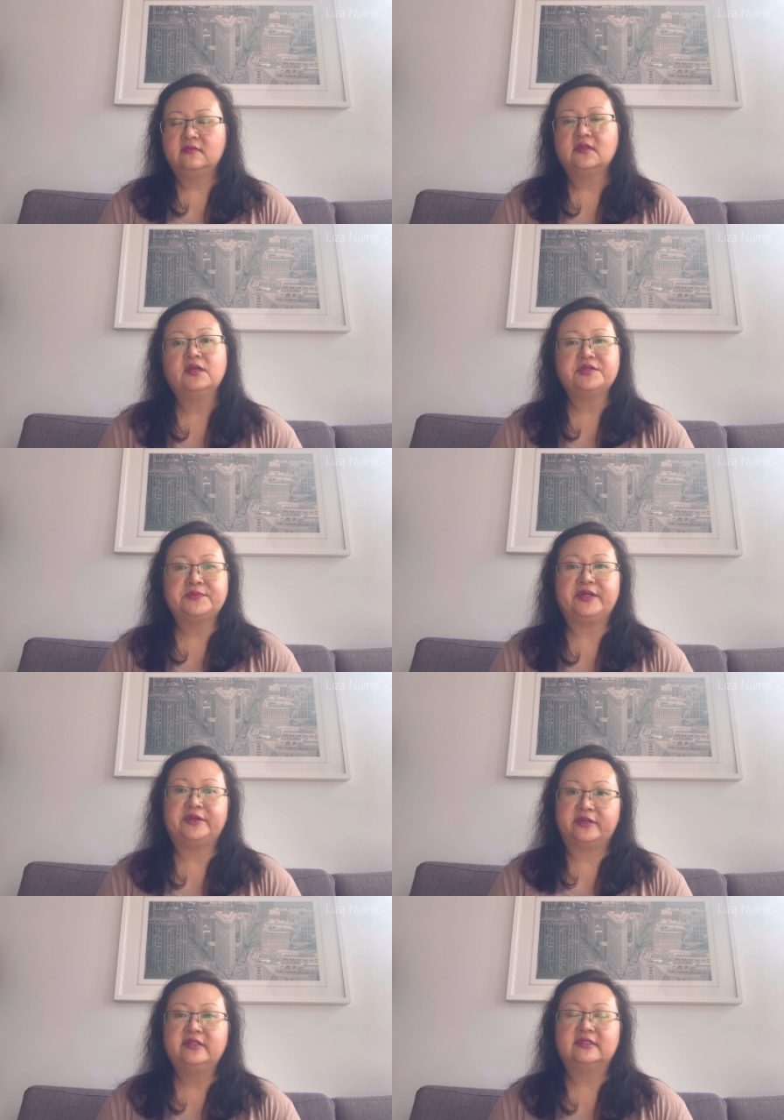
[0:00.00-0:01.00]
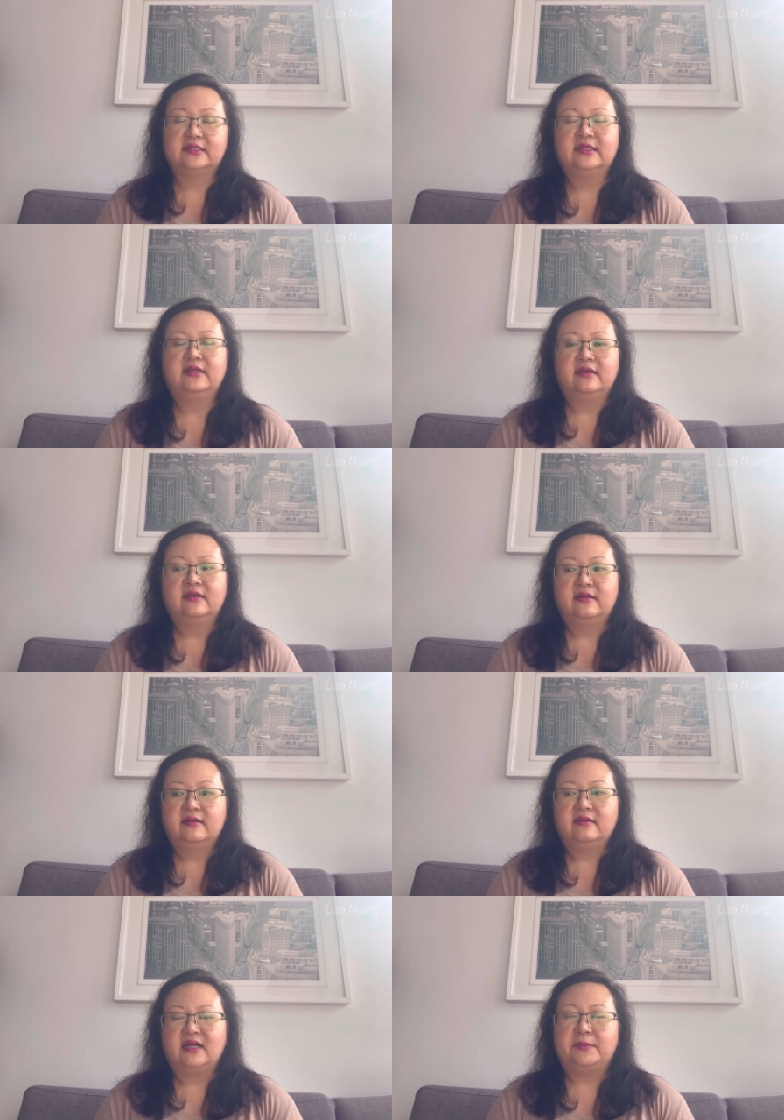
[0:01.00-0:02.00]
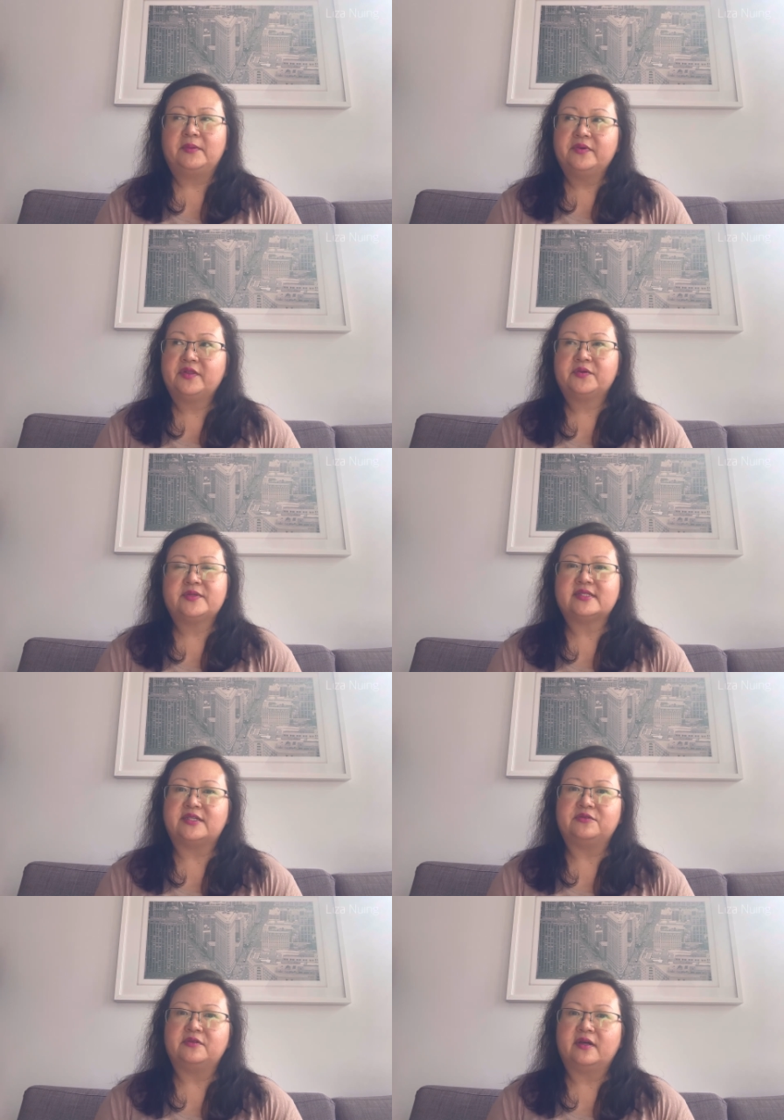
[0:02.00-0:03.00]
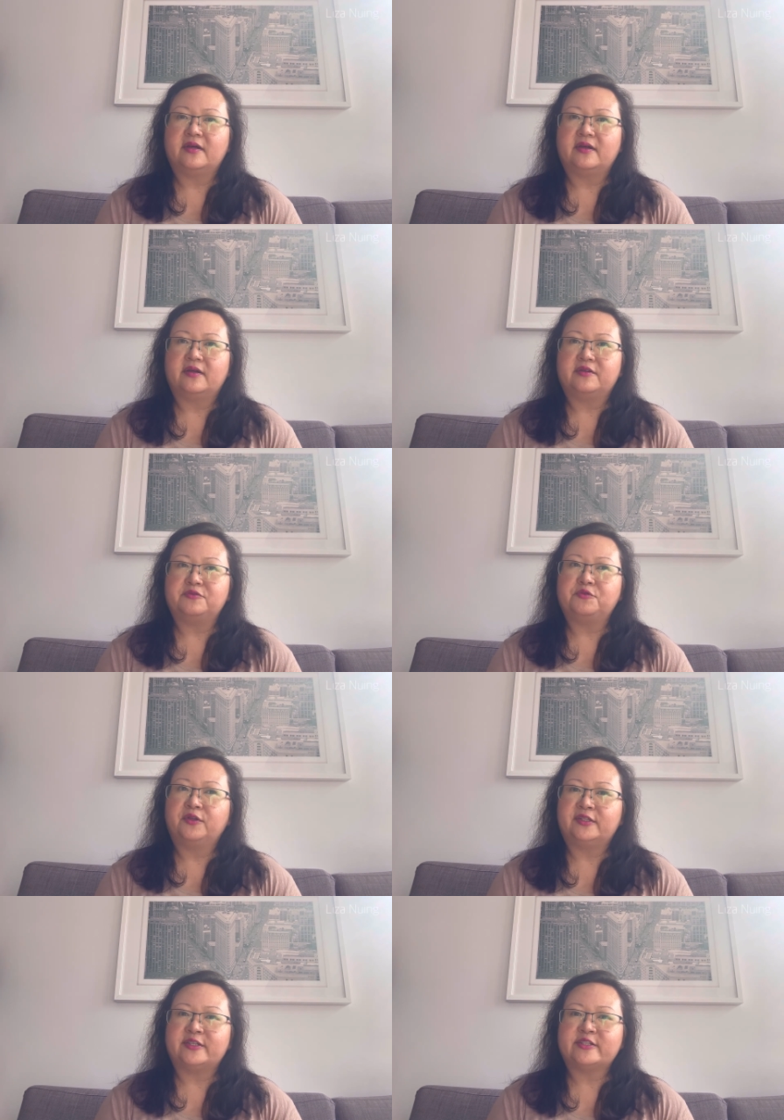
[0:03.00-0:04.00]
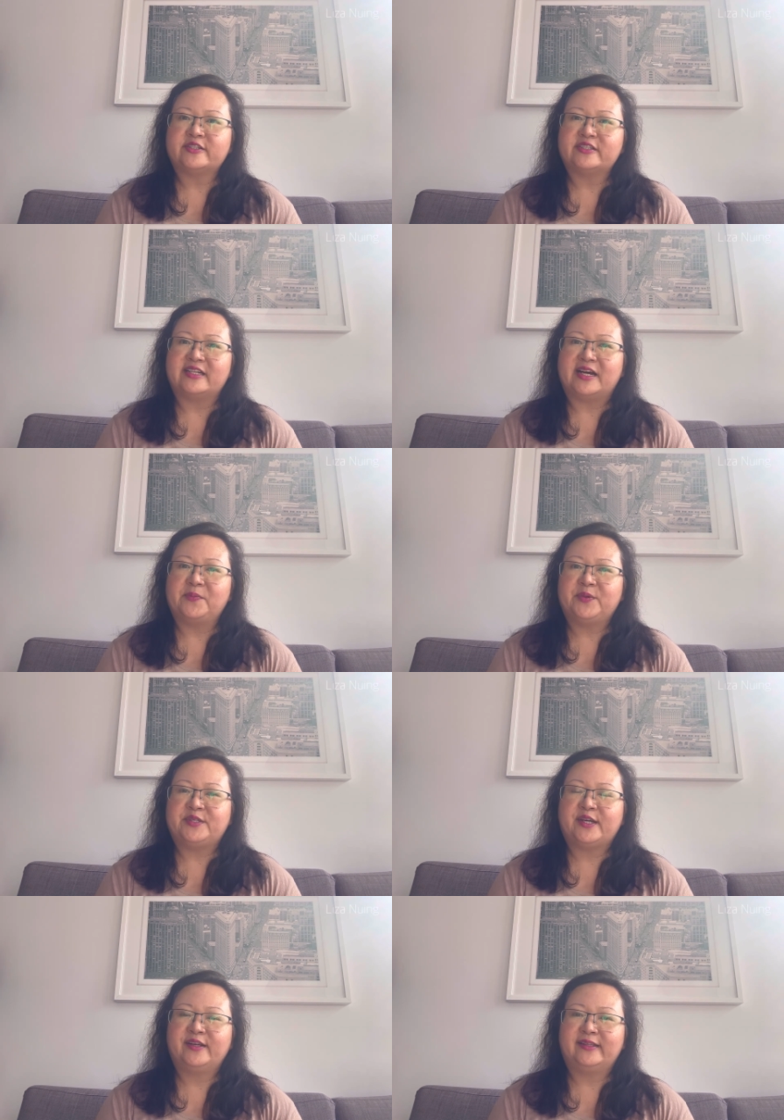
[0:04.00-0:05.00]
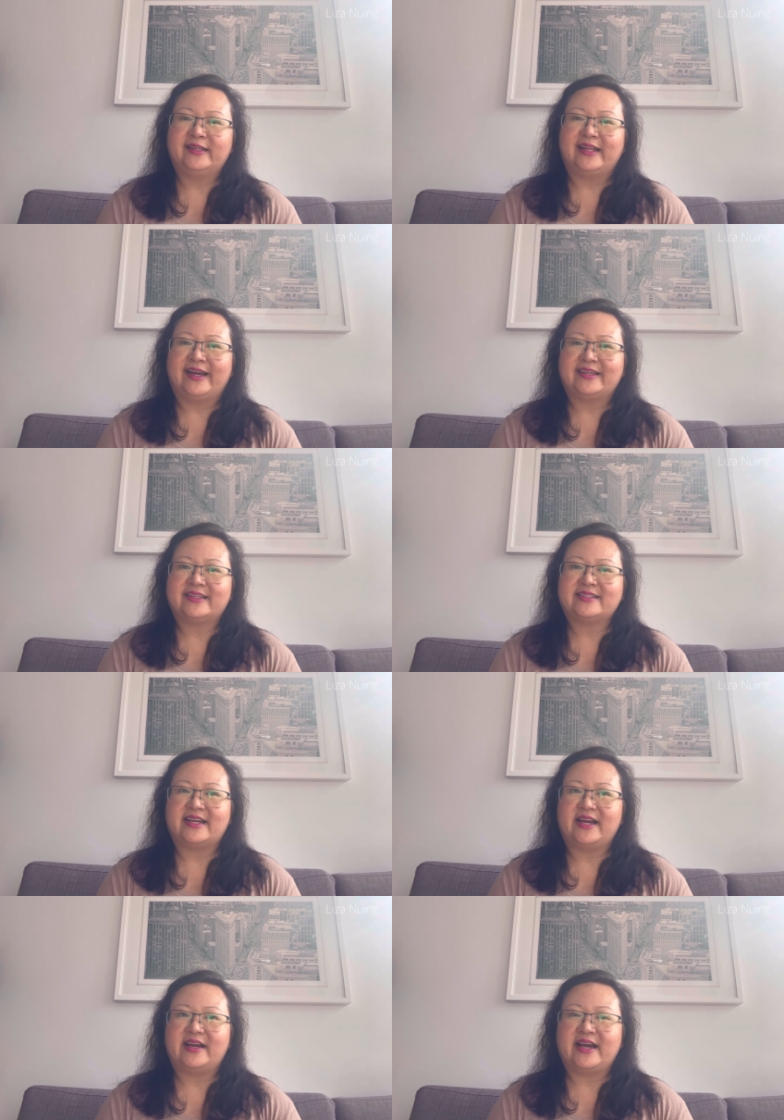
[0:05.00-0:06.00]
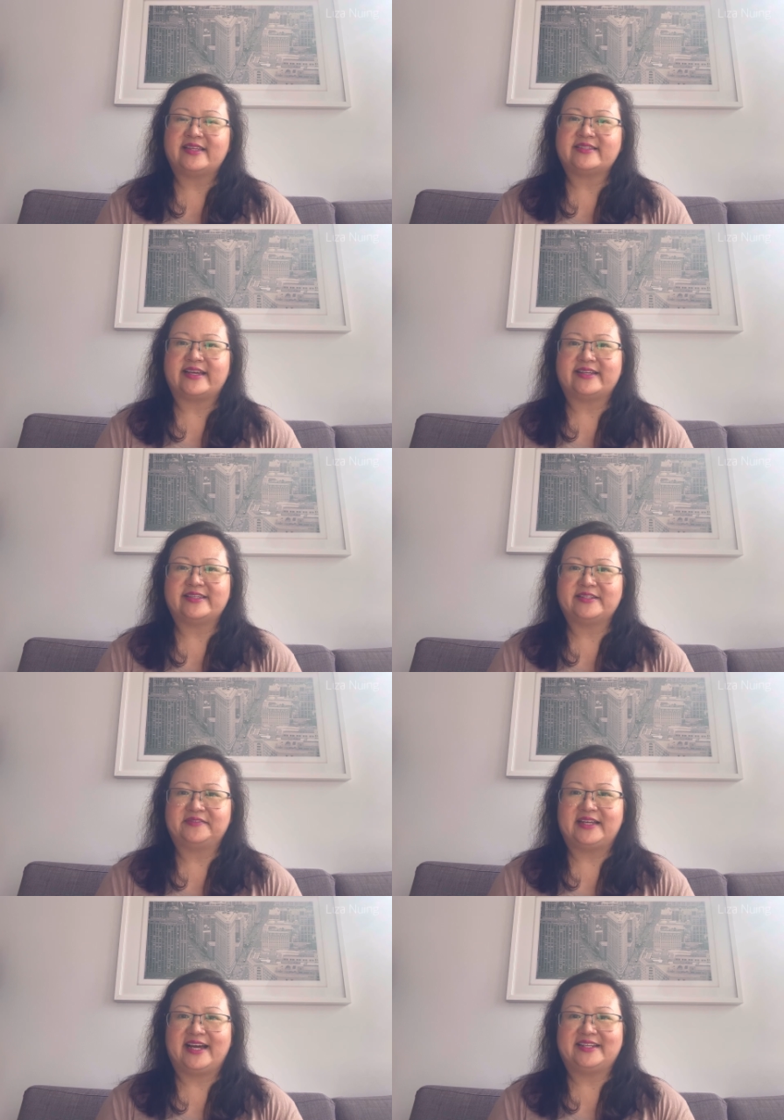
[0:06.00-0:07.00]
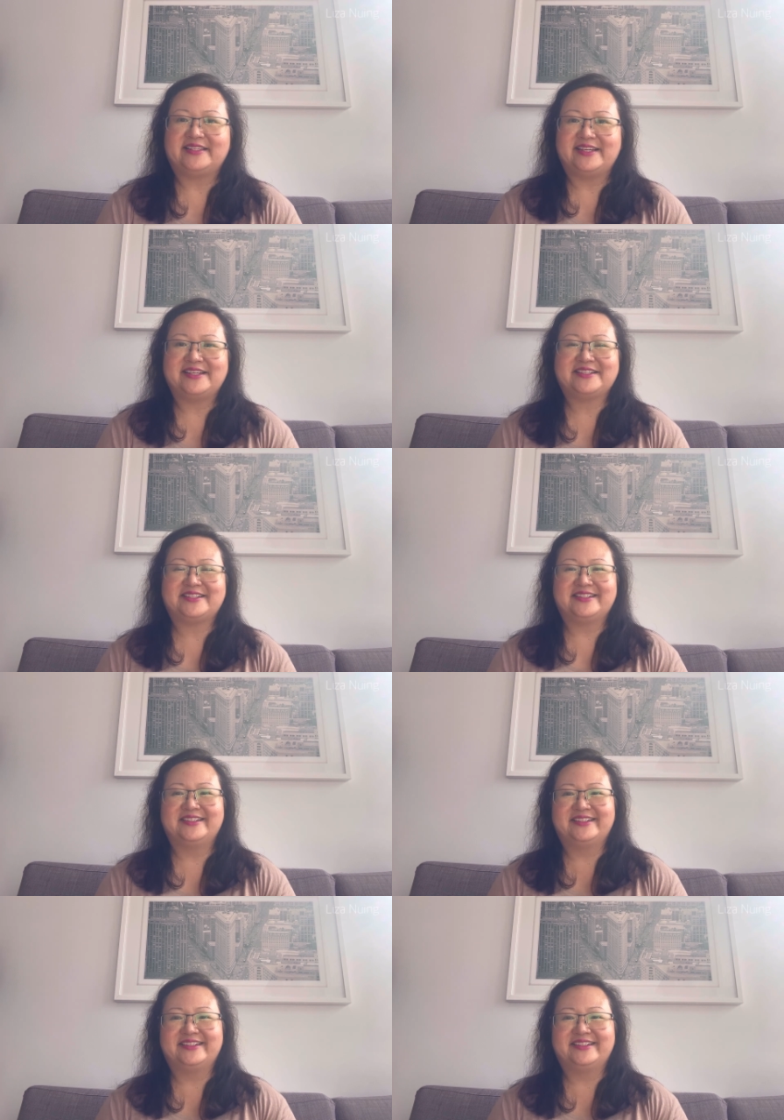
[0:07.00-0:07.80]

It was pretty good. I remember there was a noodle dish that I particularly like, so I had seconds of that dish.